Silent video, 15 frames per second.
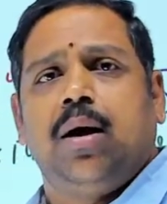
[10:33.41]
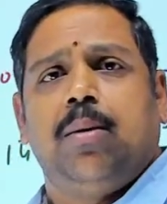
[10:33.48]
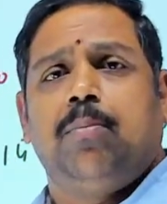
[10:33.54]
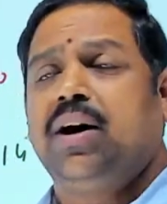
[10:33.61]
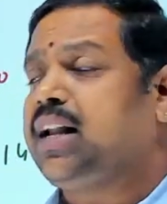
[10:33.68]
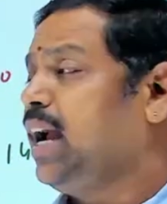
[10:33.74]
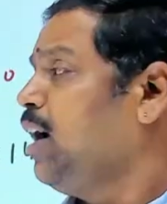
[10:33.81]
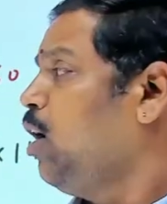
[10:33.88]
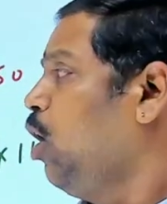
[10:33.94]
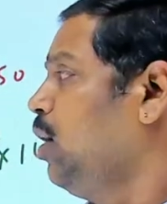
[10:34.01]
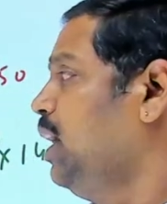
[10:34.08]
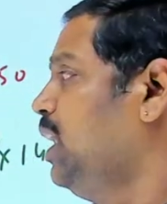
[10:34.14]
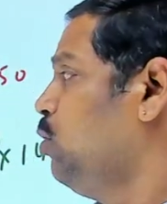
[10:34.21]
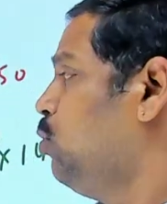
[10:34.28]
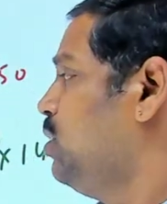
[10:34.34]
But I
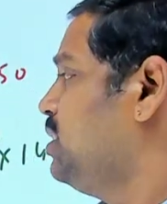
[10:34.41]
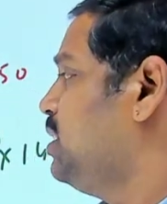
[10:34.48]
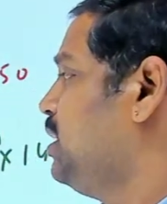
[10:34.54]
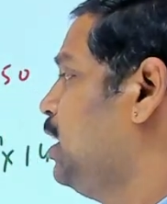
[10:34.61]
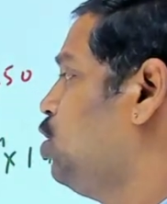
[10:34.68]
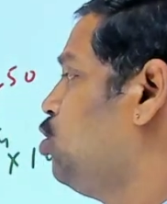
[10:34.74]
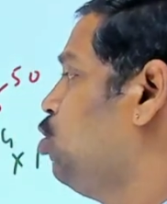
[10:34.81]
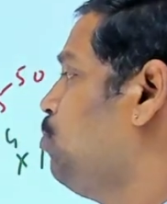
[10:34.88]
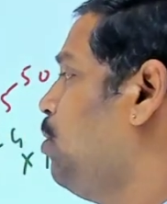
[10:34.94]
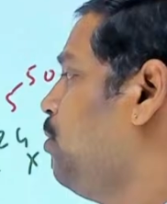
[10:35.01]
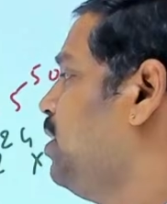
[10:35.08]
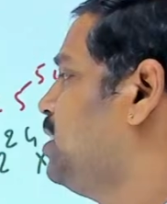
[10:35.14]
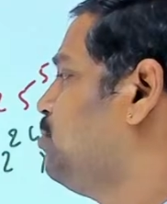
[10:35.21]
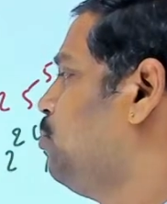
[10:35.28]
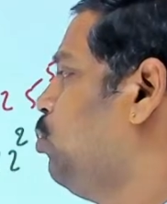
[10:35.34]
already noticed that 2 power
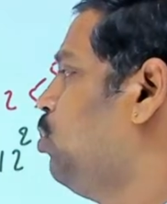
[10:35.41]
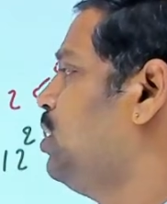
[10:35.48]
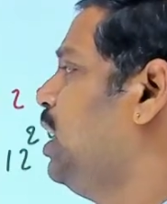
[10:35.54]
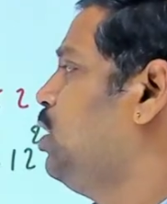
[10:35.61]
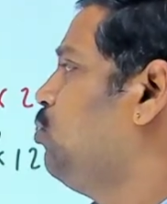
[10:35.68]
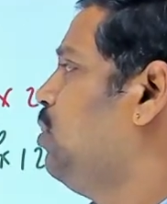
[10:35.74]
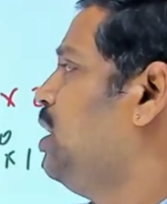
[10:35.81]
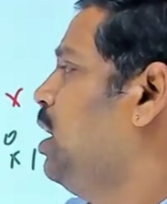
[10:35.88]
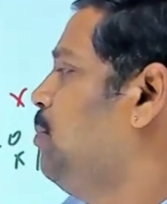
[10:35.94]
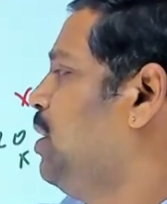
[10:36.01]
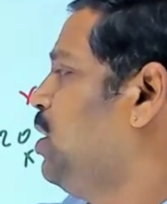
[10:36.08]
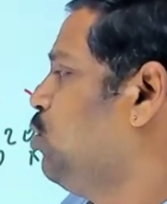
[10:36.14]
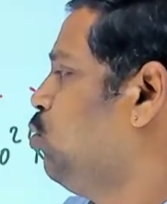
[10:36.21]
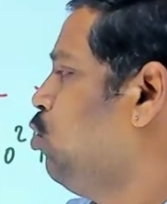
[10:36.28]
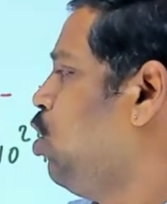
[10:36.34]
is more than 200, but
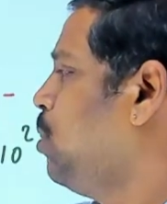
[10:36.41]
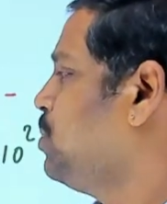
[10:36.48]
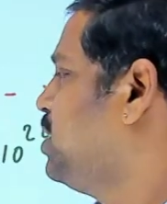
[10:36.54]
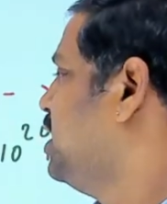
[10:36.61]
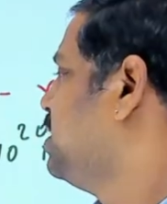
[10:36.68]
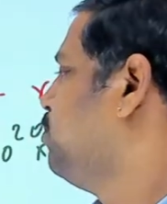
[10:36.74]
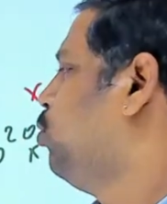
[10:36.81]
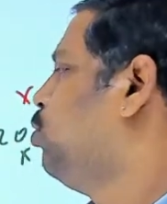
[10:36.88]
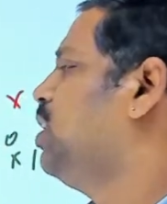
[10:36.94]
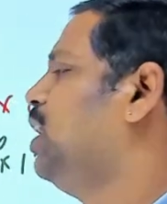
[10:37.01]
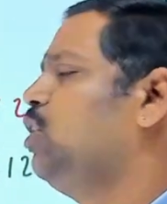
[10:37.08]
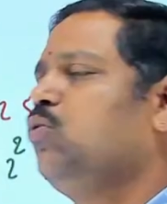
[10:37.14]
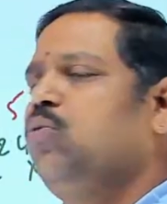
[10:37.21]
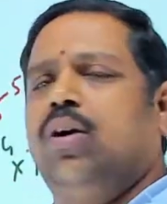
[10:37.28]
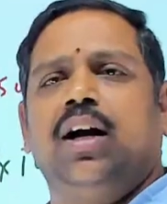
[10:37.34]
no option is more than
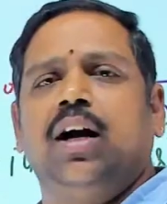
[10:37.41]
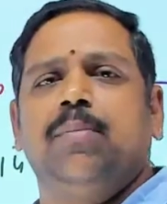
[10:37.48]
200.